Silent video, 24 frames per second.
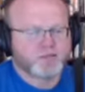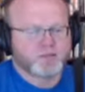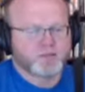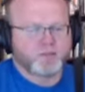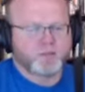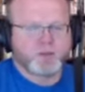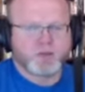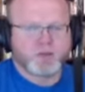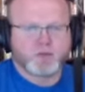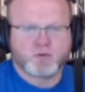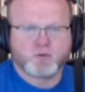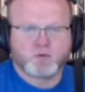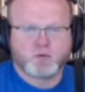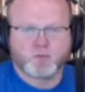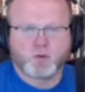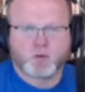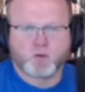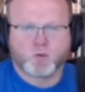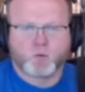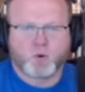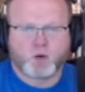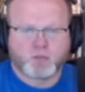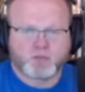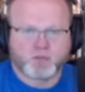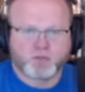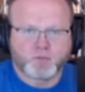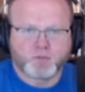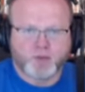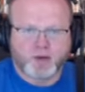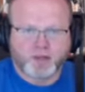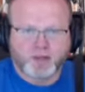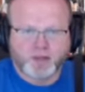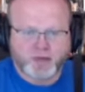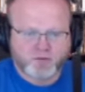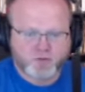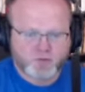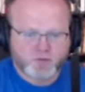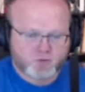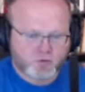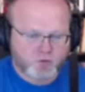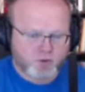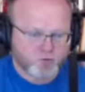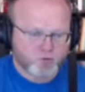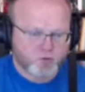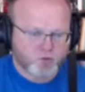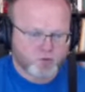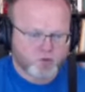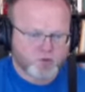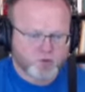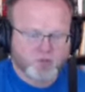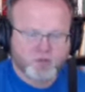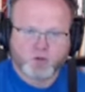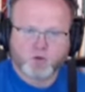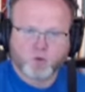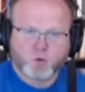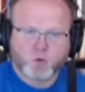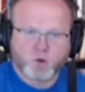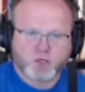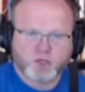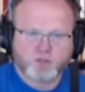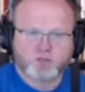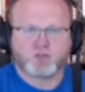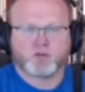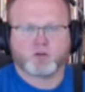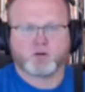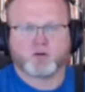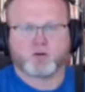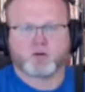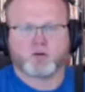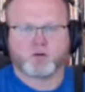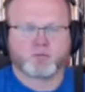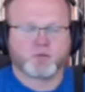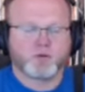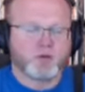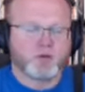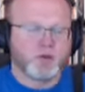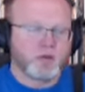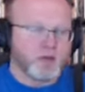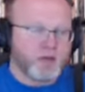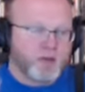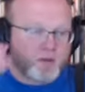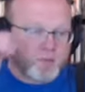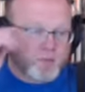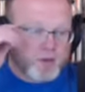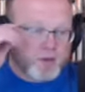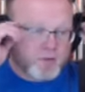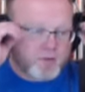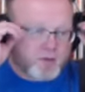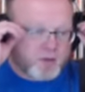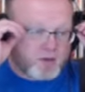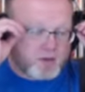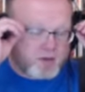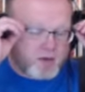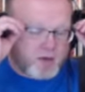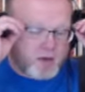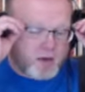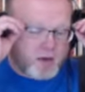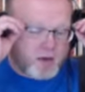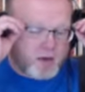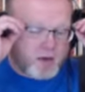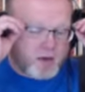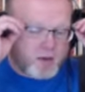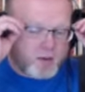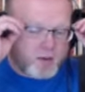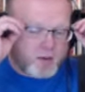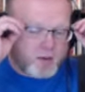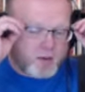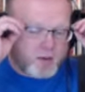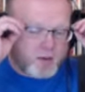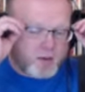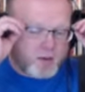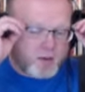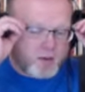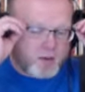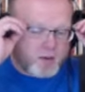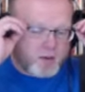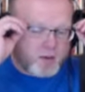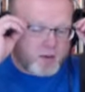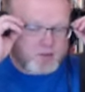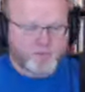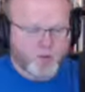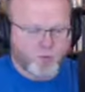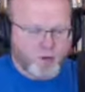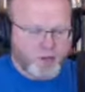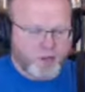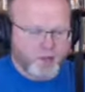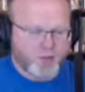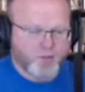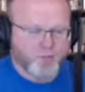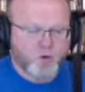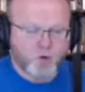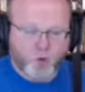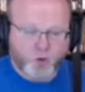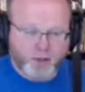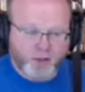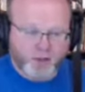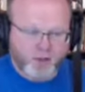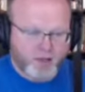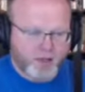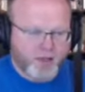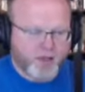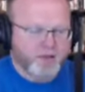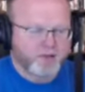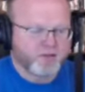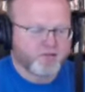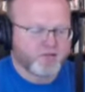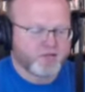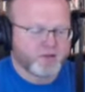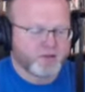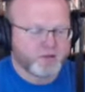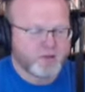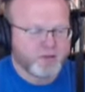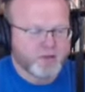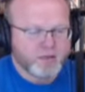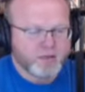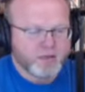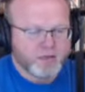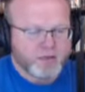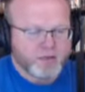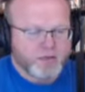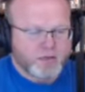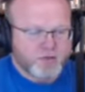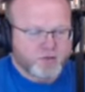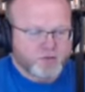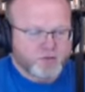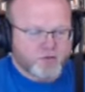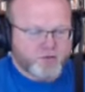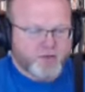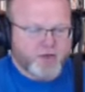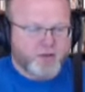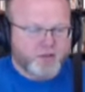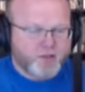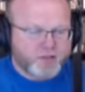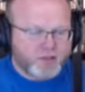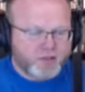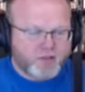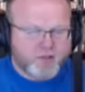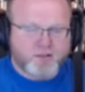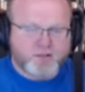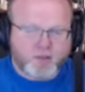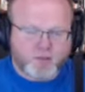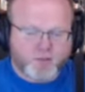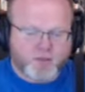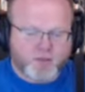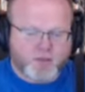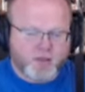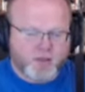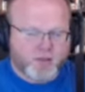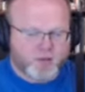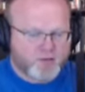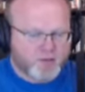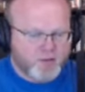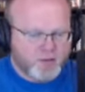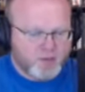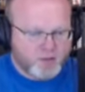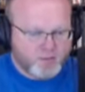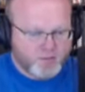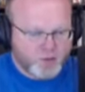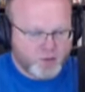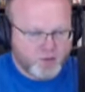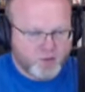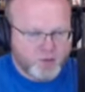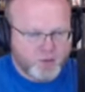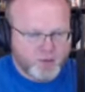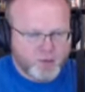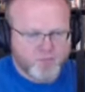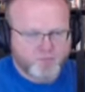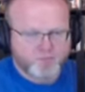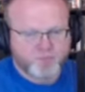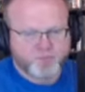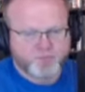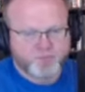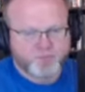Somebody who's been watching my live streams will send a question or maybe a comment while I'm going live, and so that'll lead to something else that I'm doing.